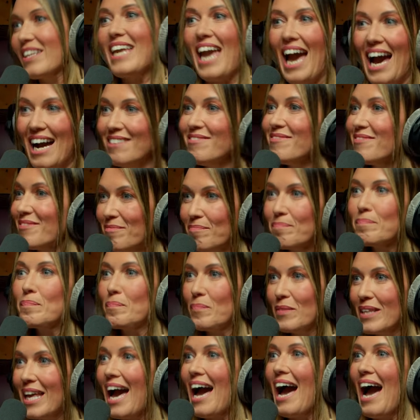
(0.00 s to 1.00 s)
Yeah,
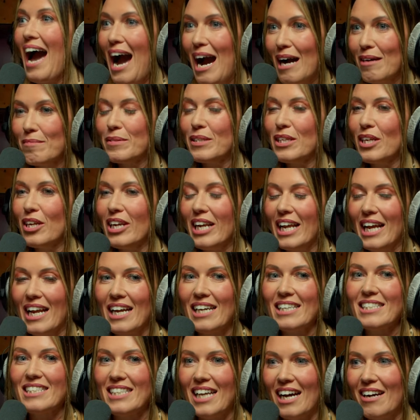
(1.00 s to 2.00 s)
absolutely. And
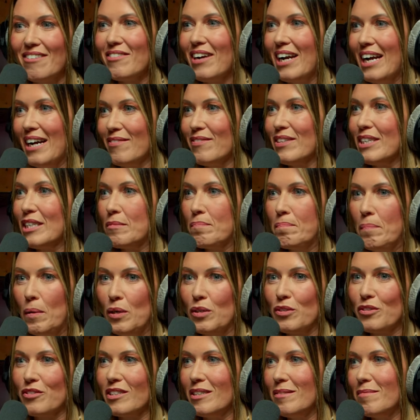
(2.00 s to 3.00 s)
I sat around this
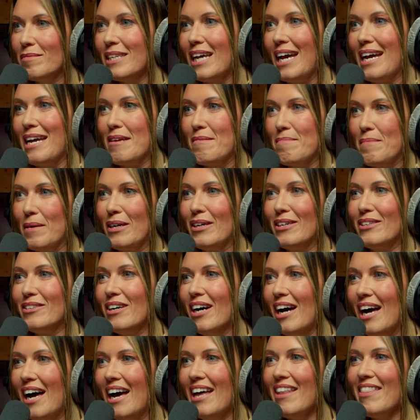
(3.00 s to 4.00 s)
boardroom table
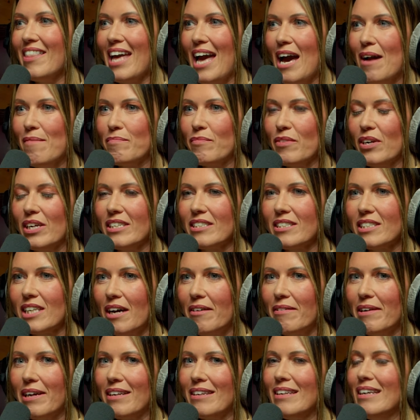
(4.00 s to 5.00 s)
at the Emirates
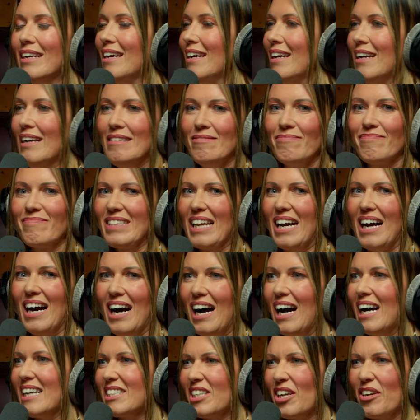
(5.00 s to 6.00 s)
going,
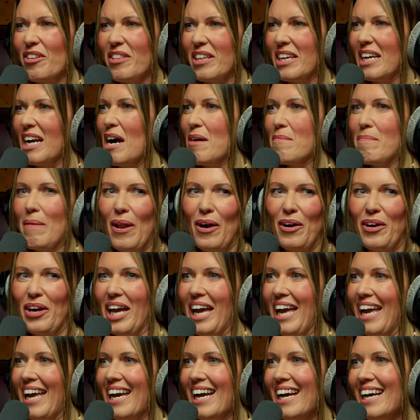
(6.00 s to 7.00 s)
I don't think I belong
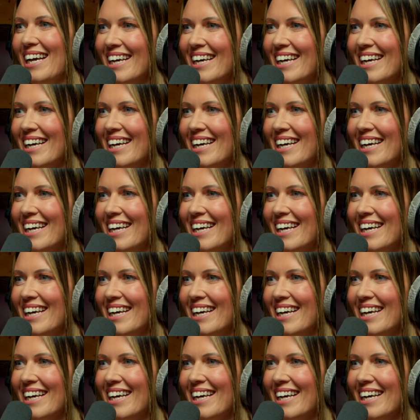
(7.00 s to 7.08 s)
here.